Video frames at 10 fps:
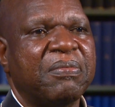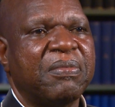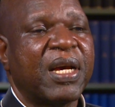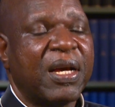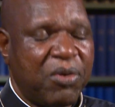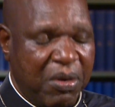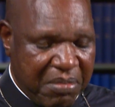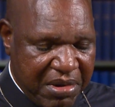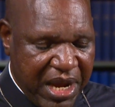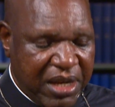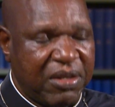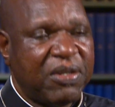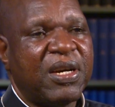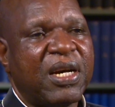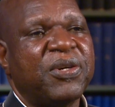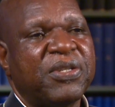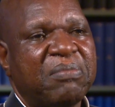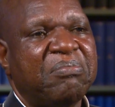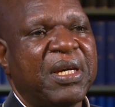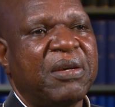They can come right to your house
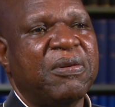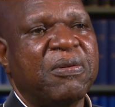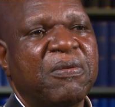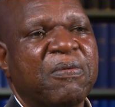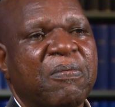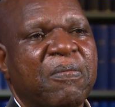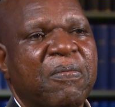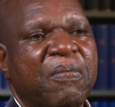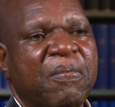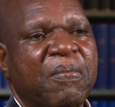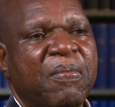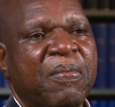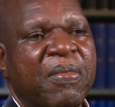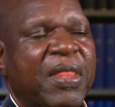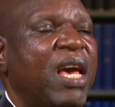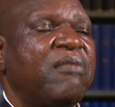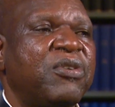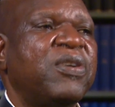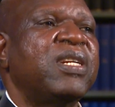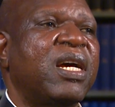and pick you. They have
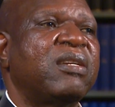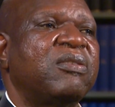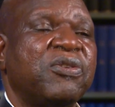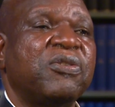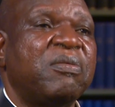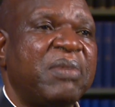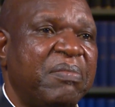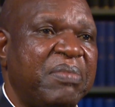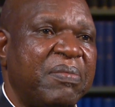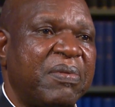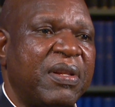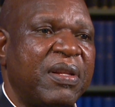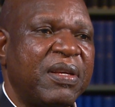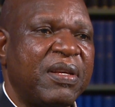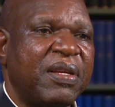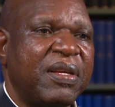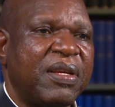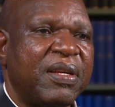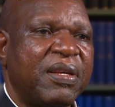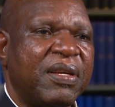done that to so many people,
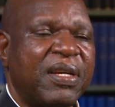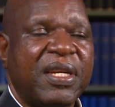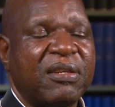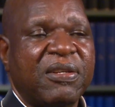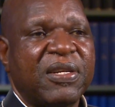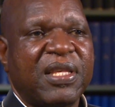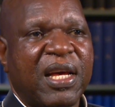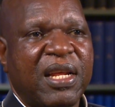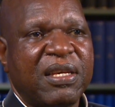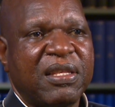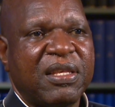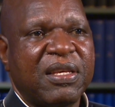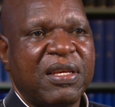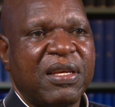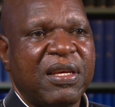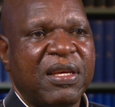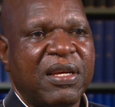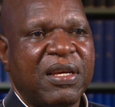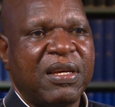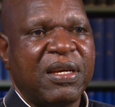and there's no challenge.
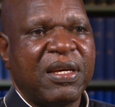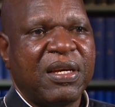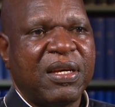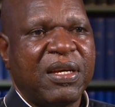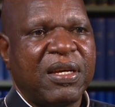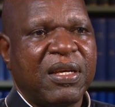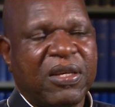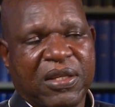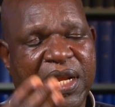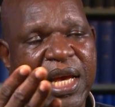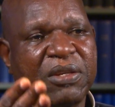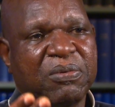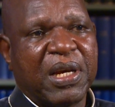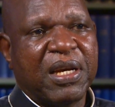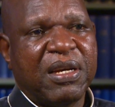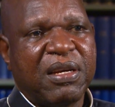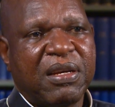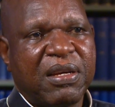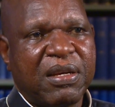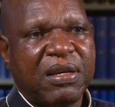Just last week,
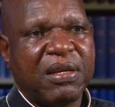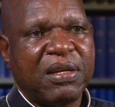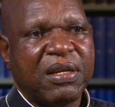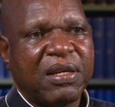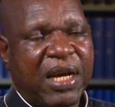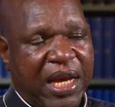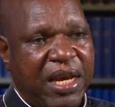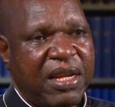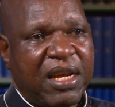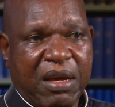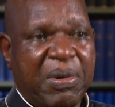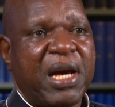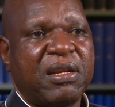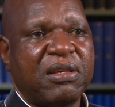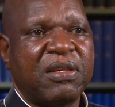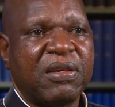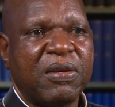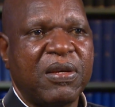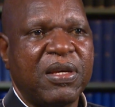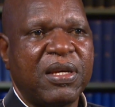again, a parish,
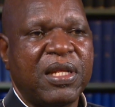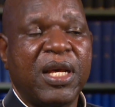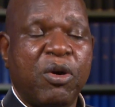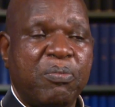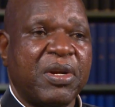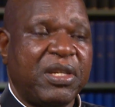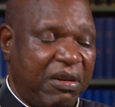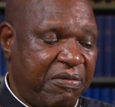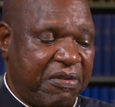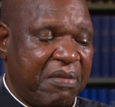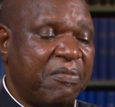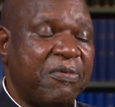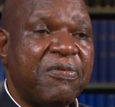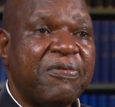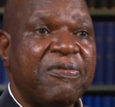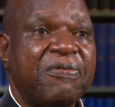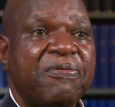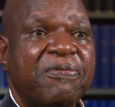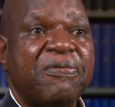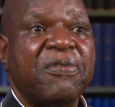they operated from
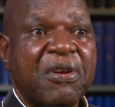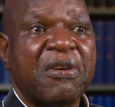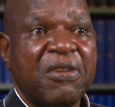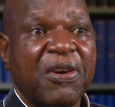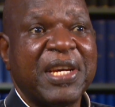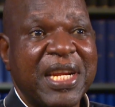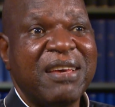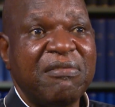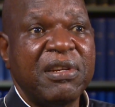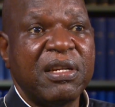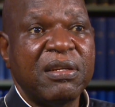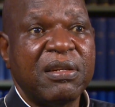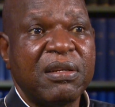4 o'clock in the evening